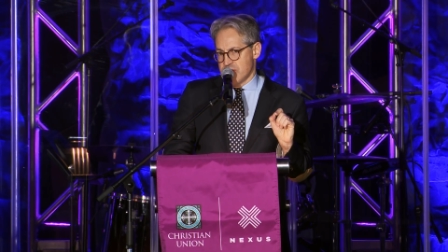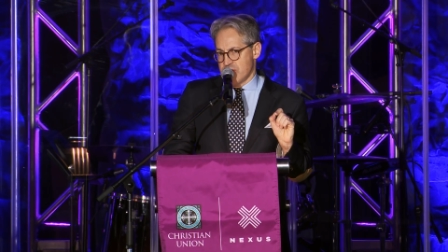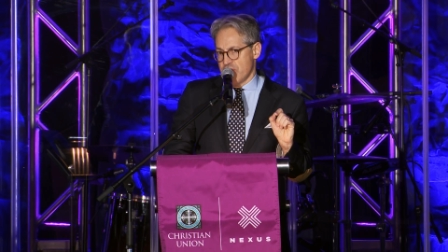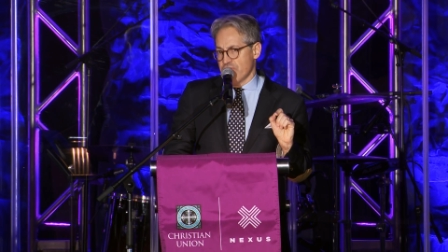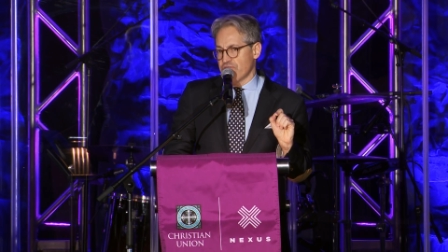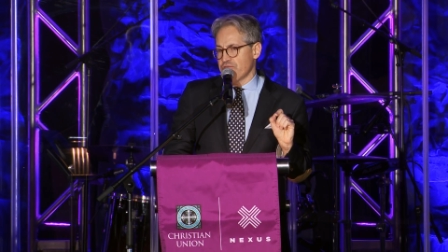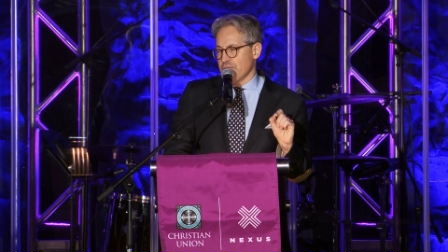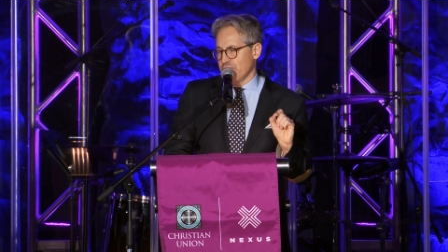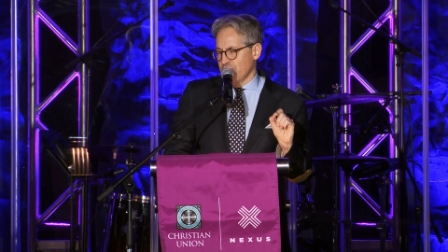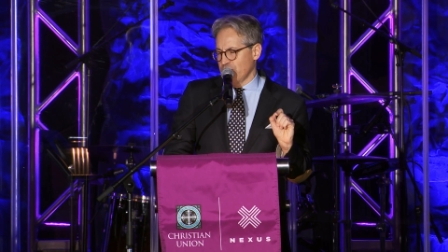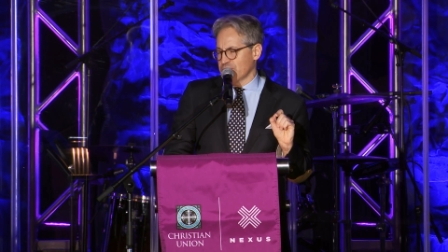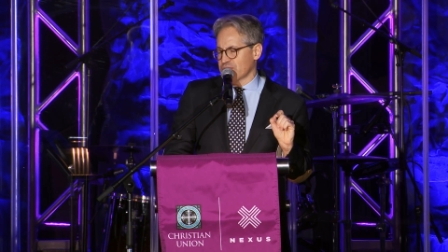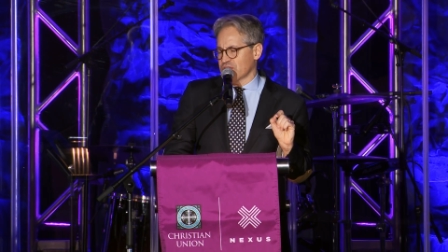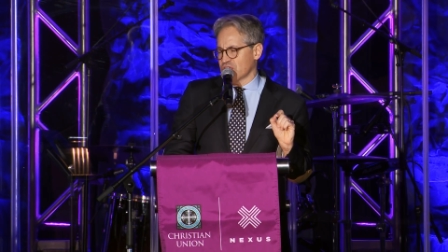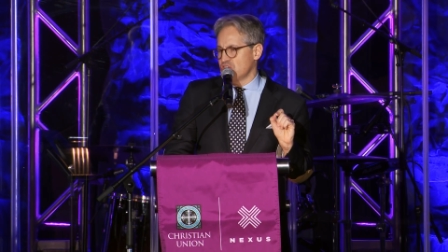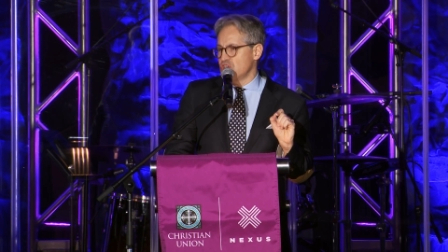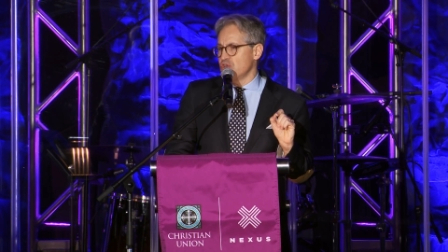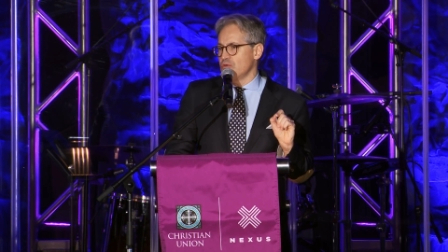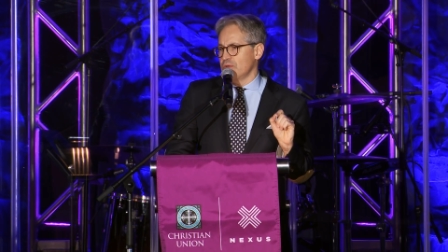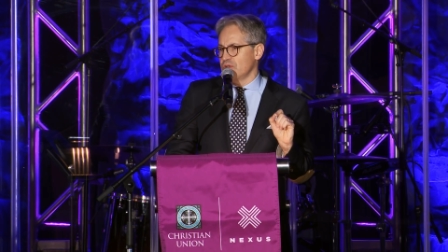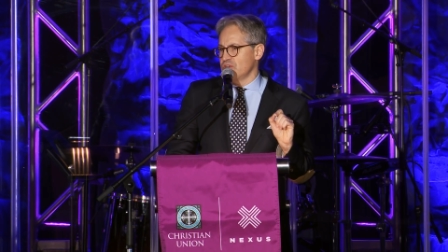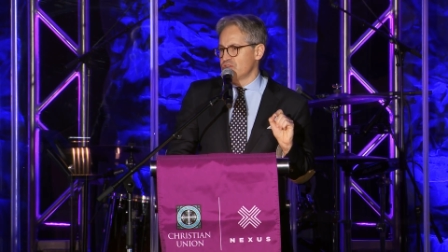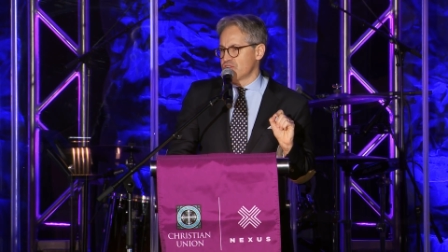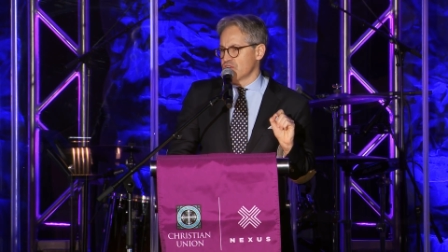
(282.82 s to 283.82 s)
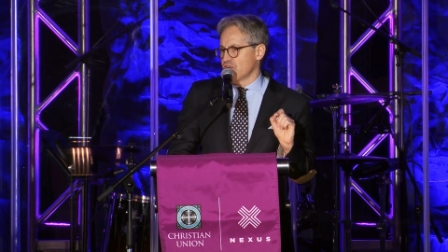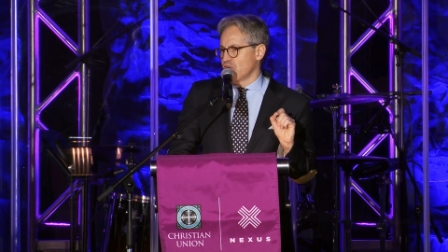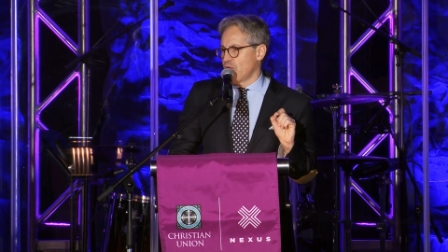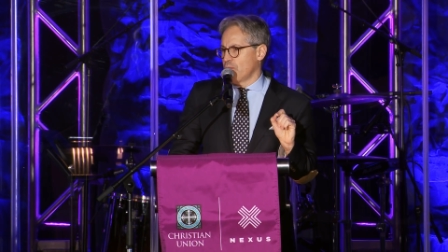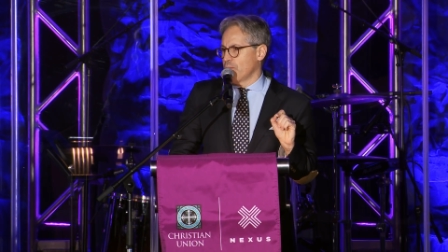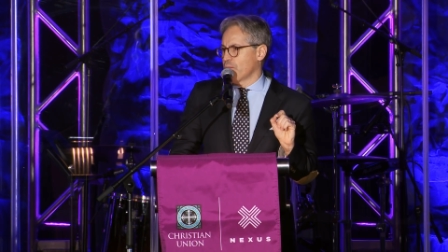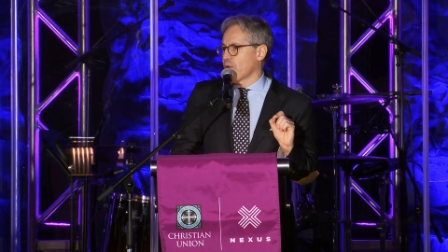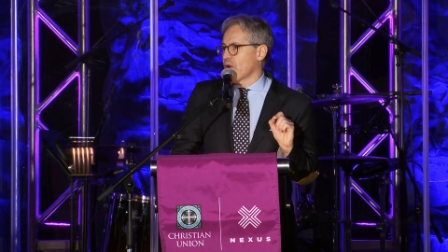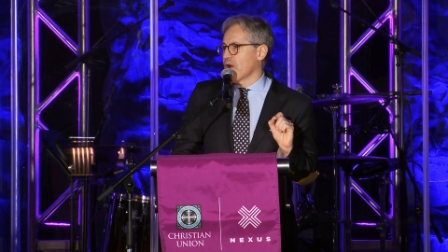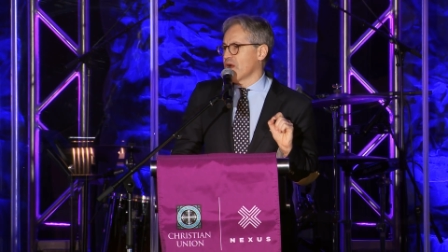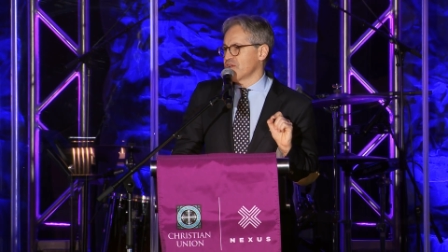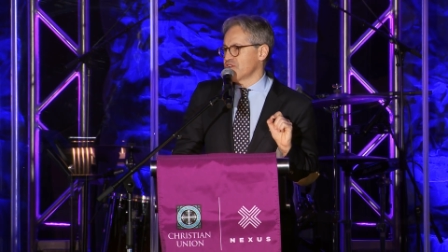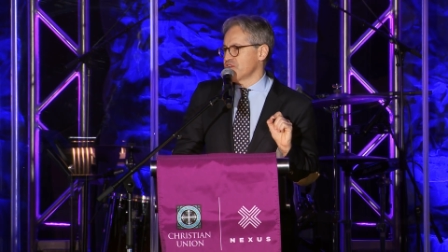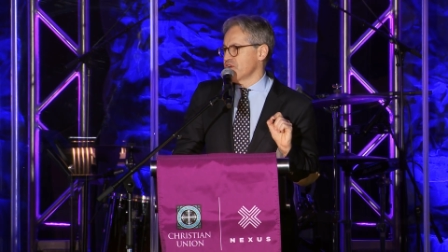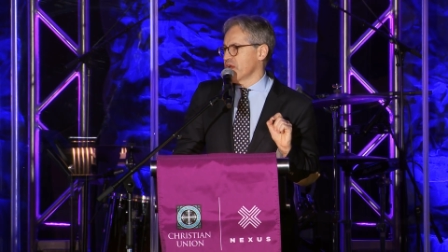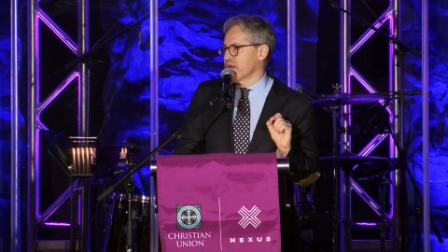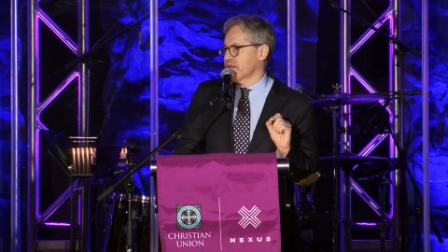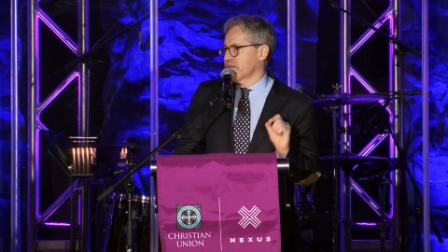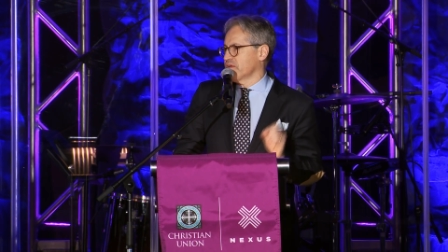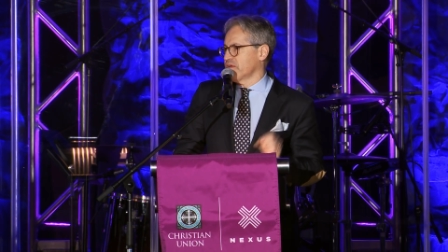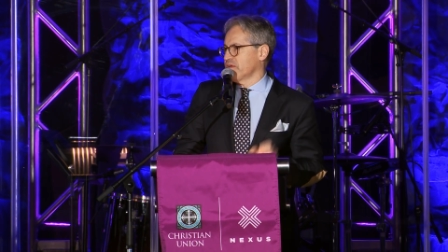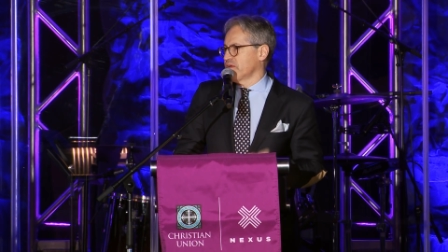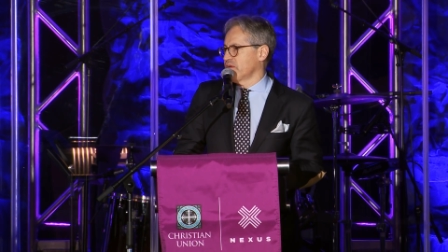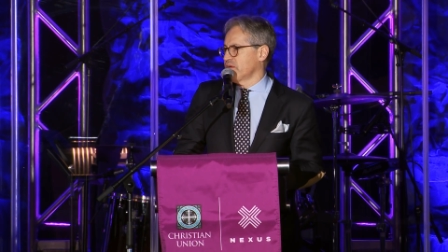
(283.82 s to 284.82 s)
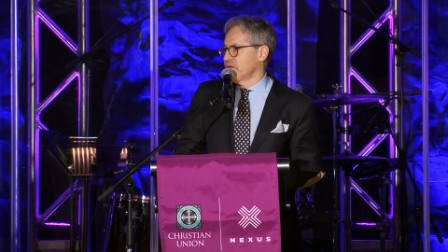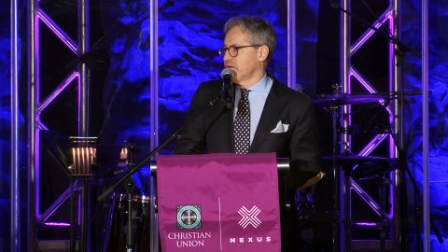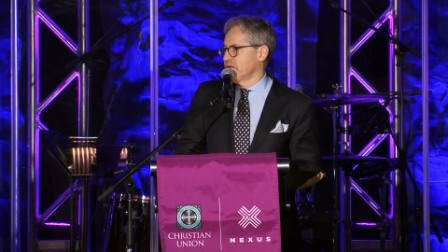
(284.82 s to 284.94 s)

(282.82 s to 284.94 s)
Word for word: You're familiar with the Human Genome Project?